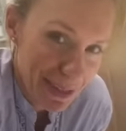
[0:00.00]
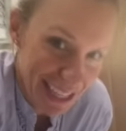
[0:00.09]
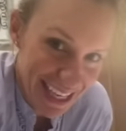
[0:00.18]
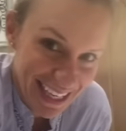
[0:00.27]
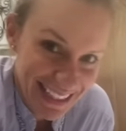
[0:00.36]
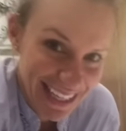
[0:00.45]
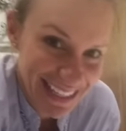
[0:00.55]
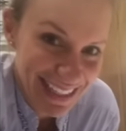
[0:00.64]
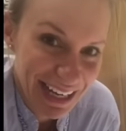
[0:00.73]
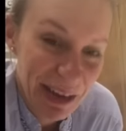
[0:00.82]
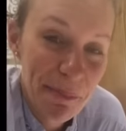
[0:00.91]
the cake has
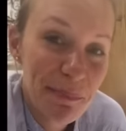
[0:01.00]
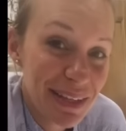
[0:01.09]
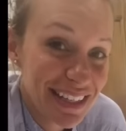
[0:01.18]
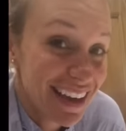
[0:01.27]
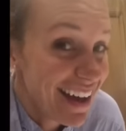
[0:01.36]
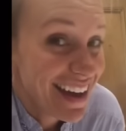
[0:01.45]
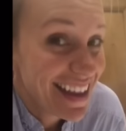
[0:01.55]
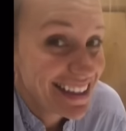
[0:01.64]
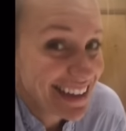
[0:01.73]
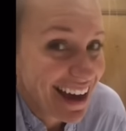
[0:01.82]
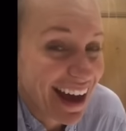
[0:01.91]
ended up,
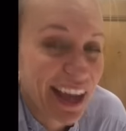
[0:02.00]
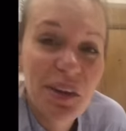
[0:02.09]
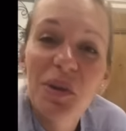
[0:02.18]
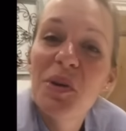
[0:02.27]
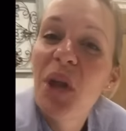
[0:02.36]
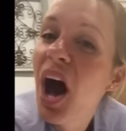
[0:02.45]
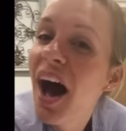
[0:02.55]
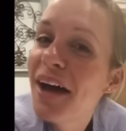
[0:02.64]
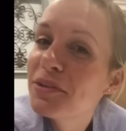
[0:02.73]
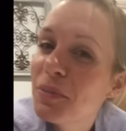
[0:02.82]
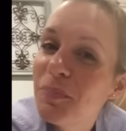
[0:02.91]
because I could
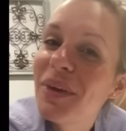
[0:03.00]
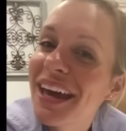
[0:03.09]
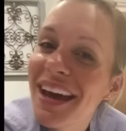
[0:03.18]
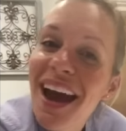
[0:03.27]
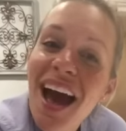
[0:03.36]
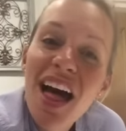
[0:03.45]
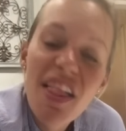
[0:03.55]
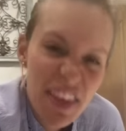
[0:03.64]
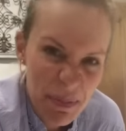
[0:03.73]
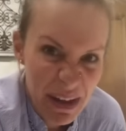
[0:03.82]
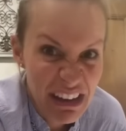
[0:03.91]
not make
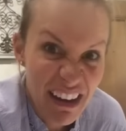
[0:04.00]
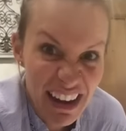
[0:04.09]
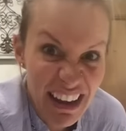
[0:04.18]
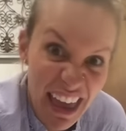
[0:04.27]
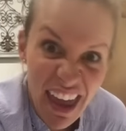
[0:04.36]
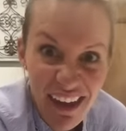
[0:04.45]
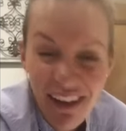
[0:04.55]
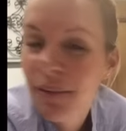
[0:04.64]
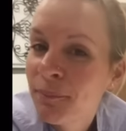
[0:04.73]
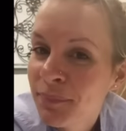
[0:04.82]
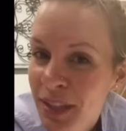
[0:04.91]
the piñata
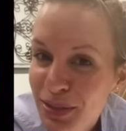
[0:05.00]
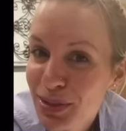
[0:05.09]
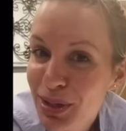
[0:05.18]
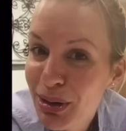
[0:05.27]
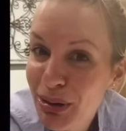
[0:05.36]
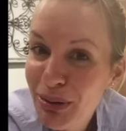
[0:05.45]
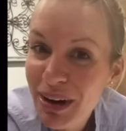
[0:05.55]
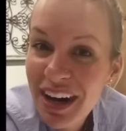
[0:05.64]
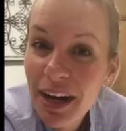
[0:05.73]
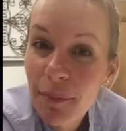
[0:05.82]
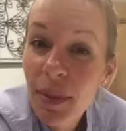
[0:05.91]
cake.
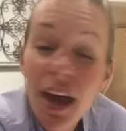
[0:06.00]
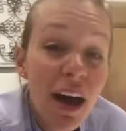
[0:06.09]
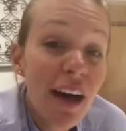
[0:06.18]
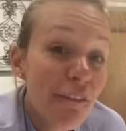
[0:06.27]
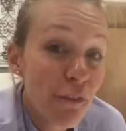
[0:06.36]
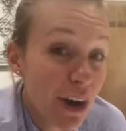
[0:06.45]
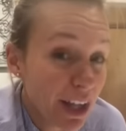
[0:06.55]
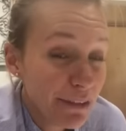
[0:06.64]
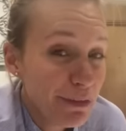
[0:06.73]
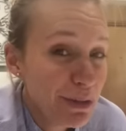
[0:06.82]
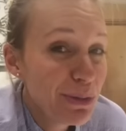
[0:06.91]
So, for
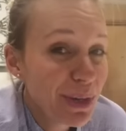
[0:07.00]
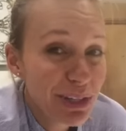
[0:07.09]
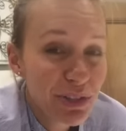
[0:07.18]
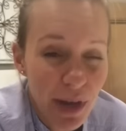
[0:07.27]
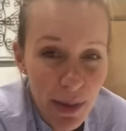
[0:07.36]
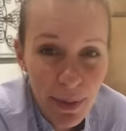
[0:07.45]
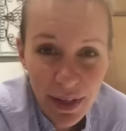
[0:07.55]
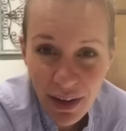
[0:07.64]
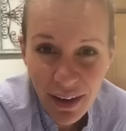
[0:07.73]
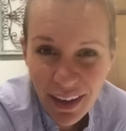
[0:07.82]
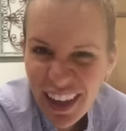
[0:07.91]
all of you who want to try a
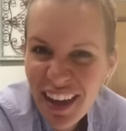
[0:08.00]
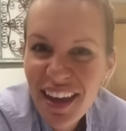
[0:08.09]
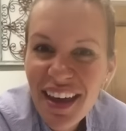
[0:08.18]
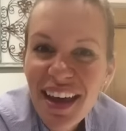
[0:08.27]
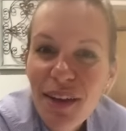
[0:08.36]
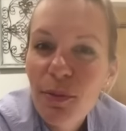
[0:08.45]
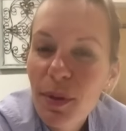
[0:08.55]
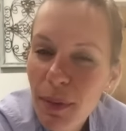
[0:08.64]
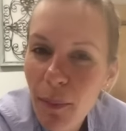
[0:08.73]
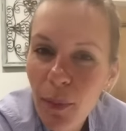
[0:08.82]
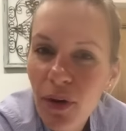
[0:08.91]
piñata cake,
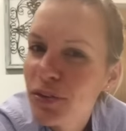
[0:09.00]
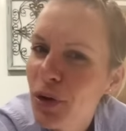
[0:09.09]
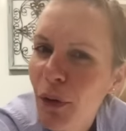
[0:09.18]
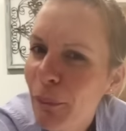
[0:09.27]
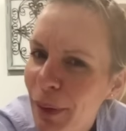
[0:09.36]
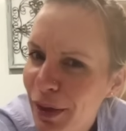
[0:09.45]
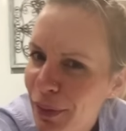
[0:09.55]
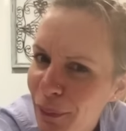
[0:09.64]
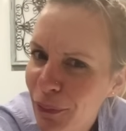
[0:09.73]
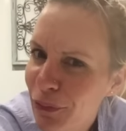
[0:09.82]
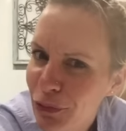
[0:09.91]
remember, don't make the
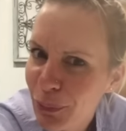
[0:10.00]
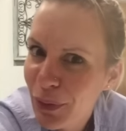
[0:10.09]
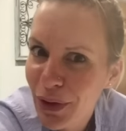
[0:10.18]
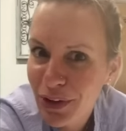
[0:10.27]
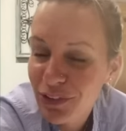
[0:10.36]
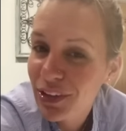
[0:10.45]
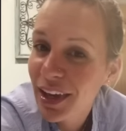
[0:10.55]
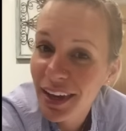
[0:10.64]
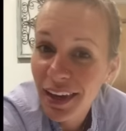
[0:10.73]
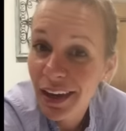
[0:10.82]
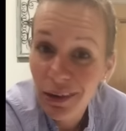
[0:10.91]
hole too big, because the
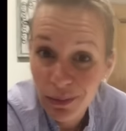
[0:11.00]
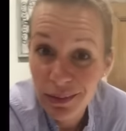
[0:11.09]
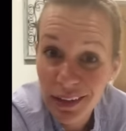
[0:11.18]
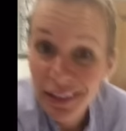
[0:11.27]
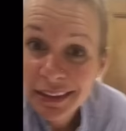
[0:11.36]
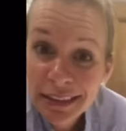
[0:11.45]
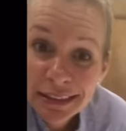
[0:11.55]
cake can't hold it.